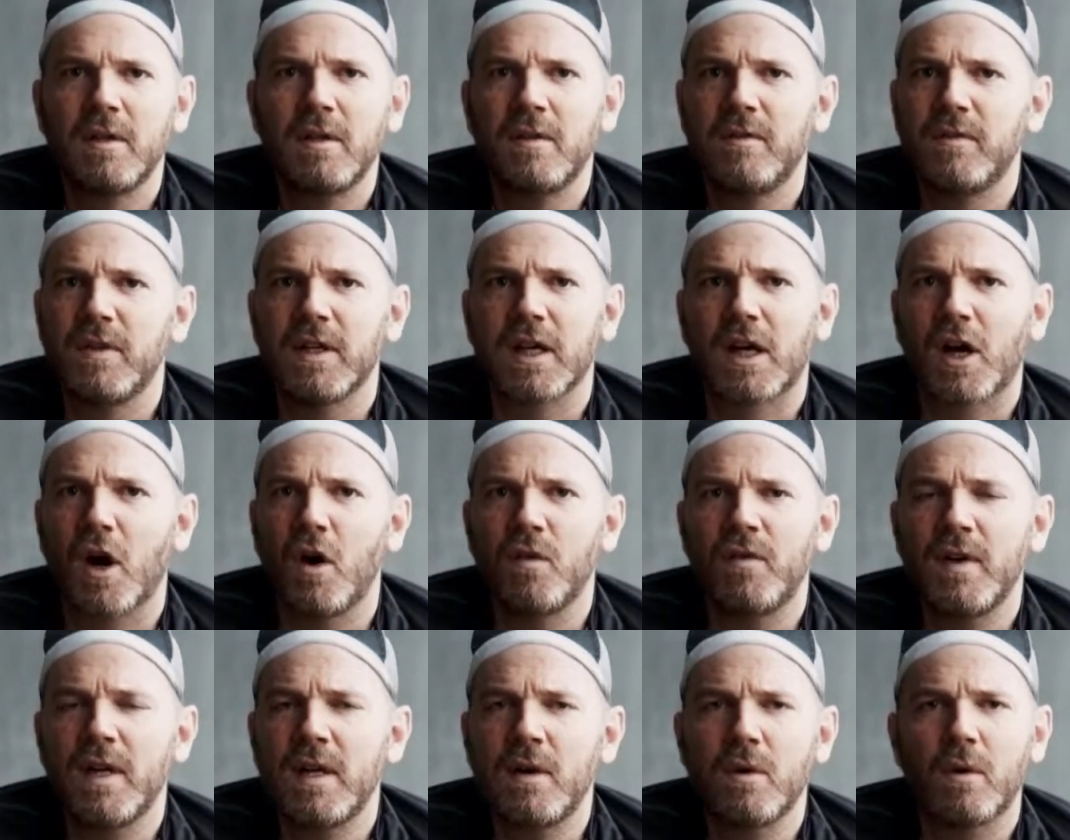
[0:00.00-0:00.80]
via
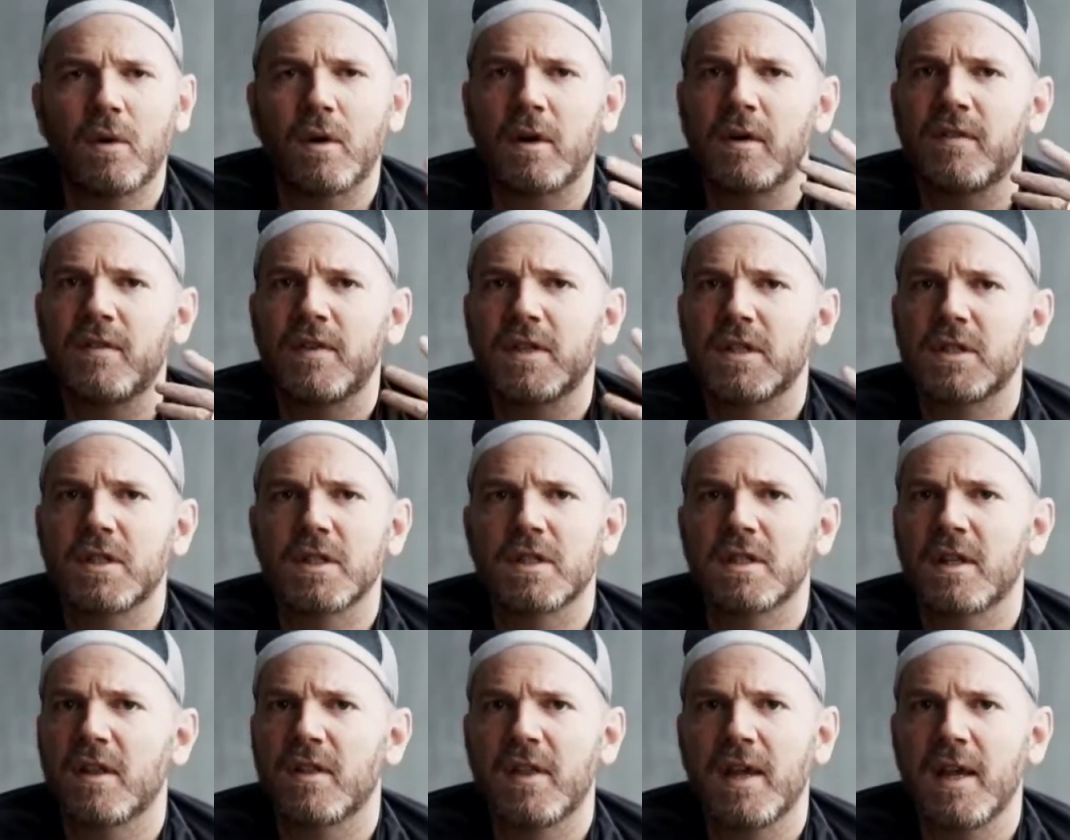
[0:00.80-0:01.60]
COVID or if it's
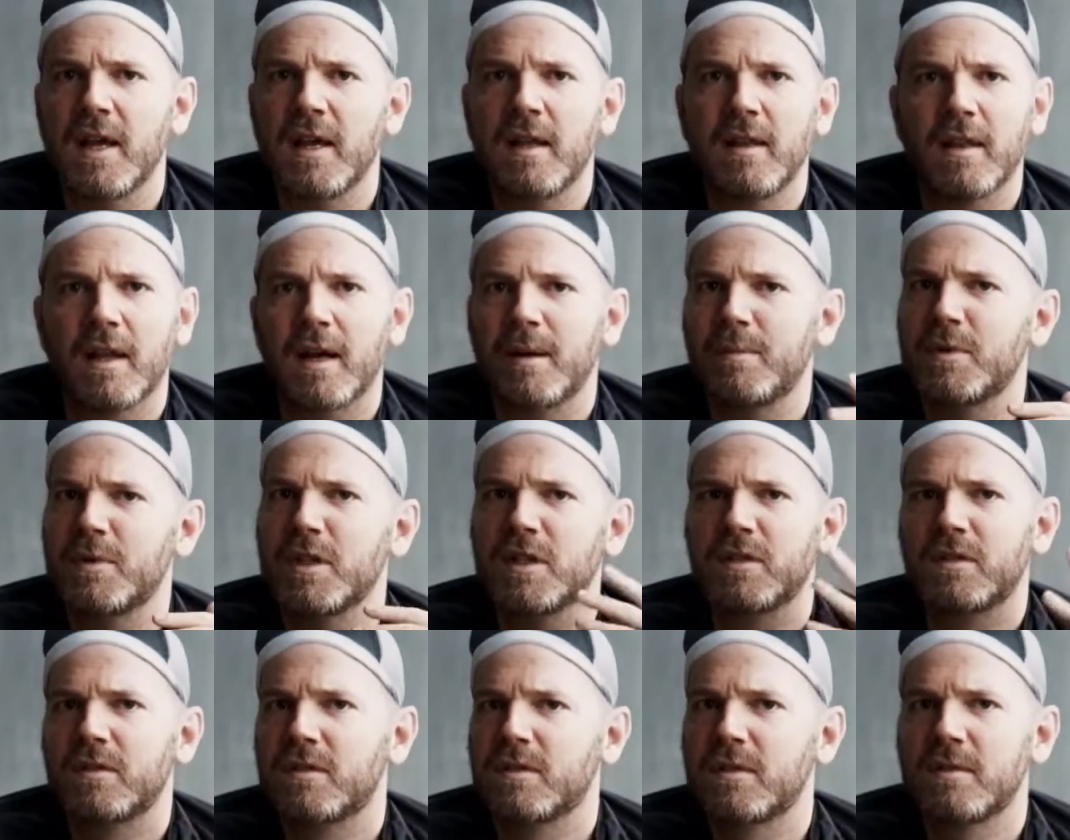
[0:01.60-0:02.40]
just a thing that I'm
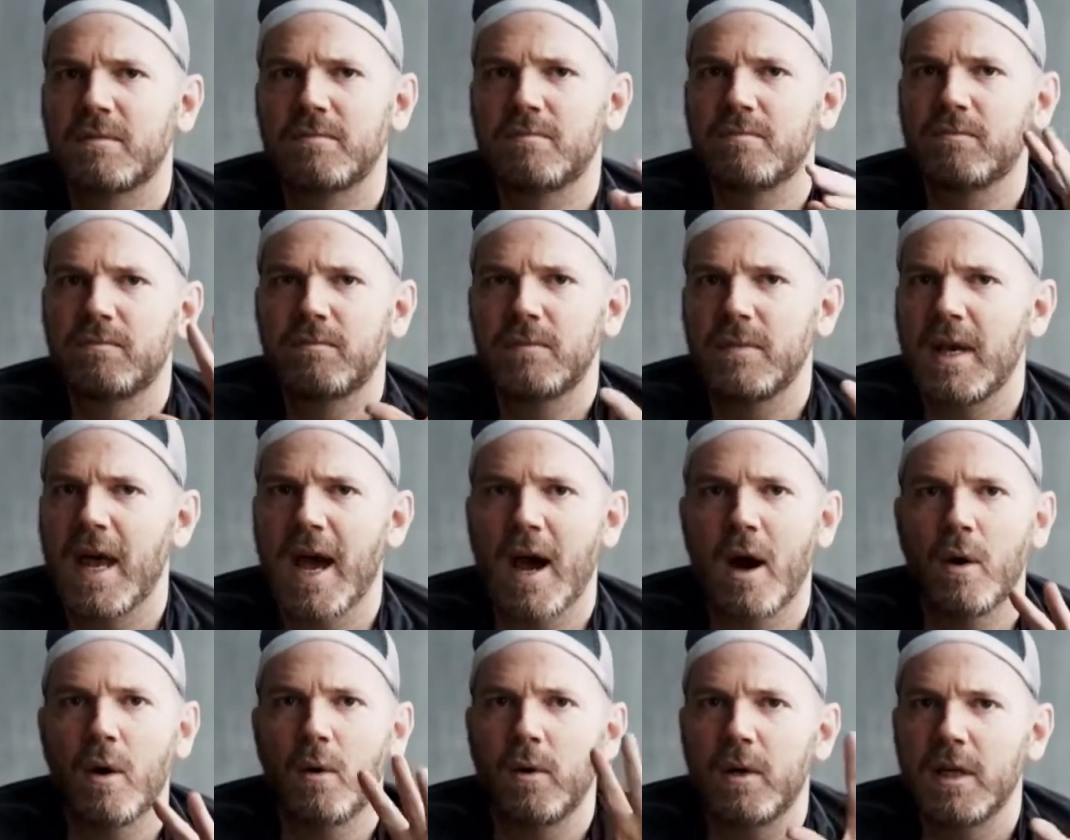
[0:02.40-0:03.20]
just
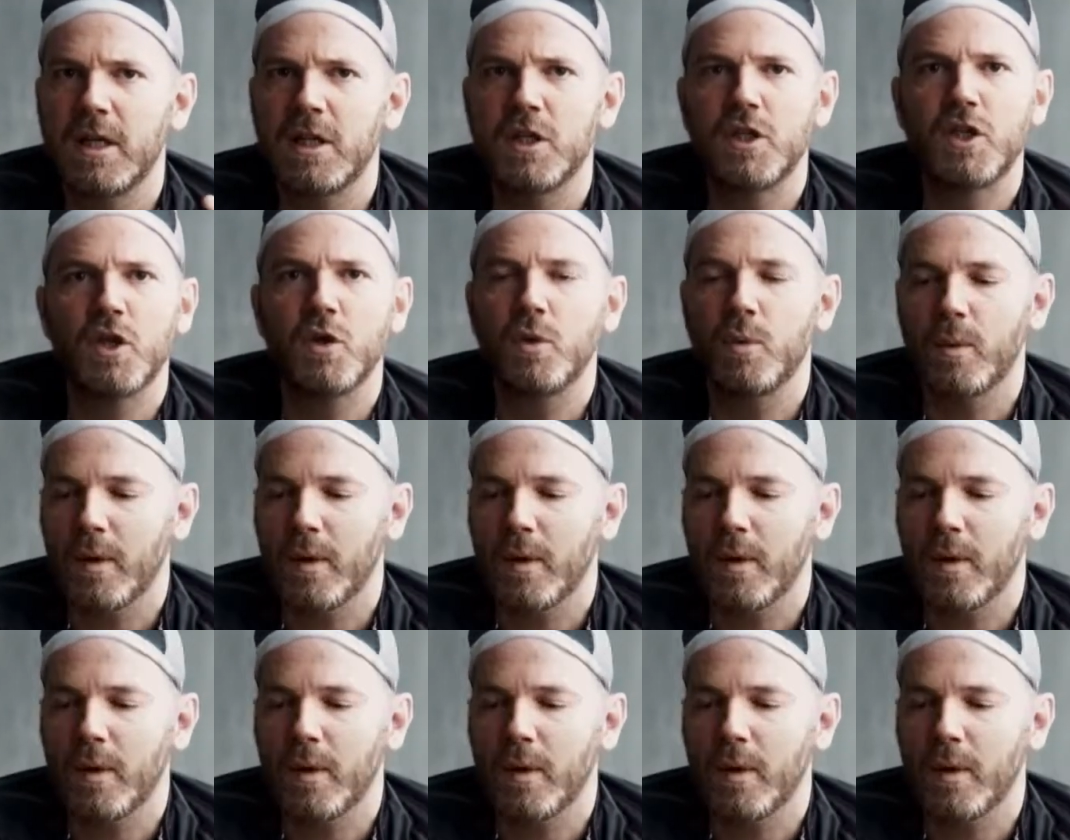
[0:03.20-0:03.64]
now in tune